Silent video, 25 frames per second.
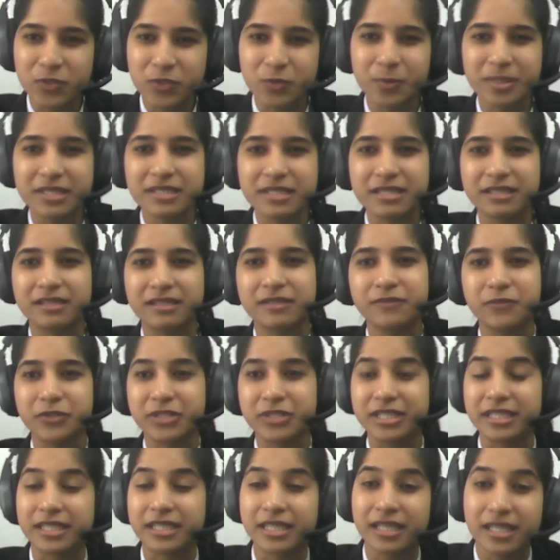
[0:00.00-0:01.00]
so much, sir, for
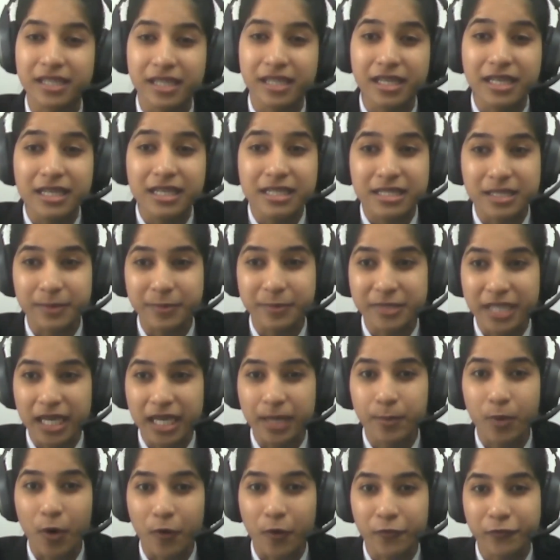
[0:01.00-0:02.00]
taking some
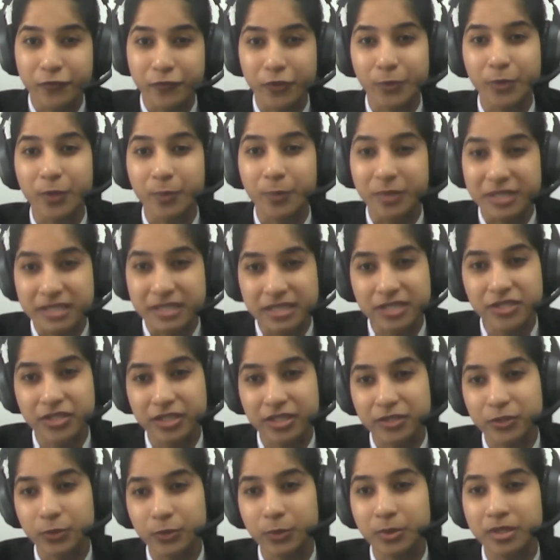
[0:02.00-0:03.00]
time off from your busy
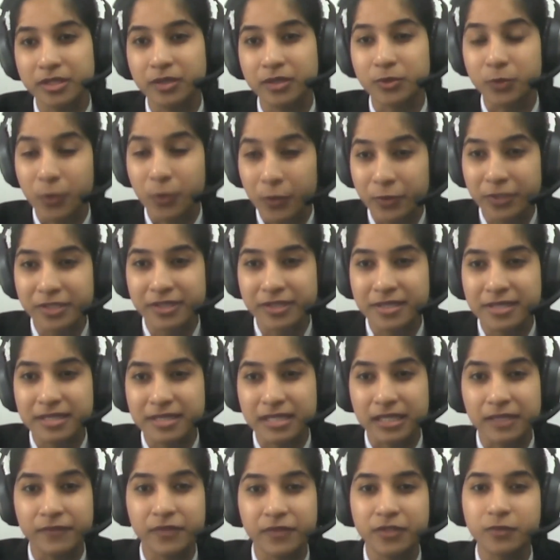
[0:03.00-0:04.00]
schedule and adorning this
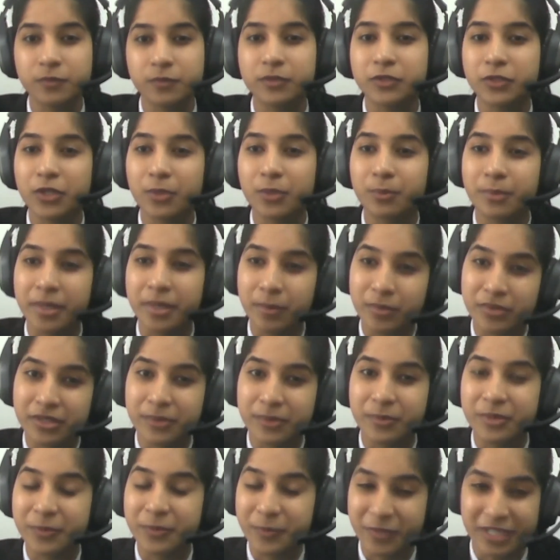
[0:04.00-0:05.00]
event with your
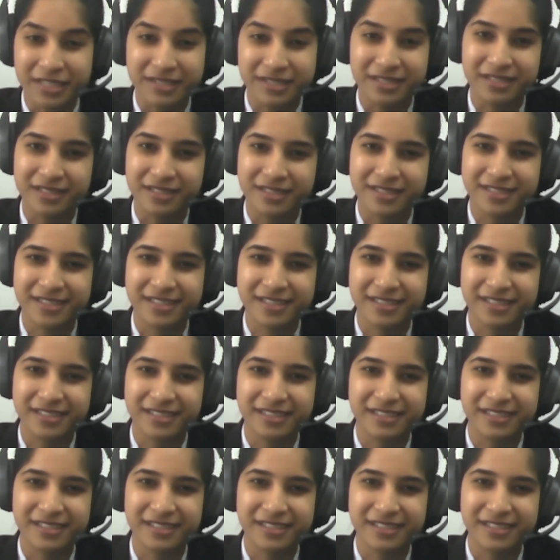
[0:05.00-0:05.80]
memorable presence.